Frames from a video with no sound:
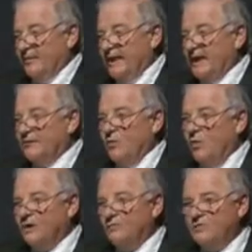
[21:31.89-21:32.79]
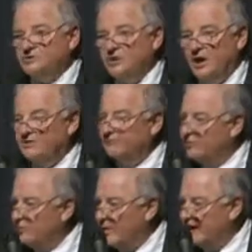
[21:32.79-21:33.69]
that what was done for
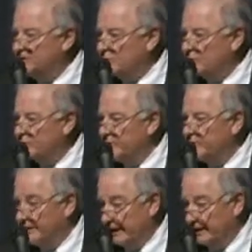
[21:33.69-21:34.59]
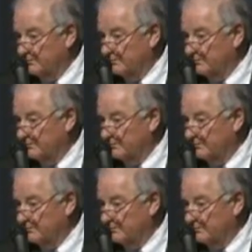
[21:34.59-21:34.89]
the racial community,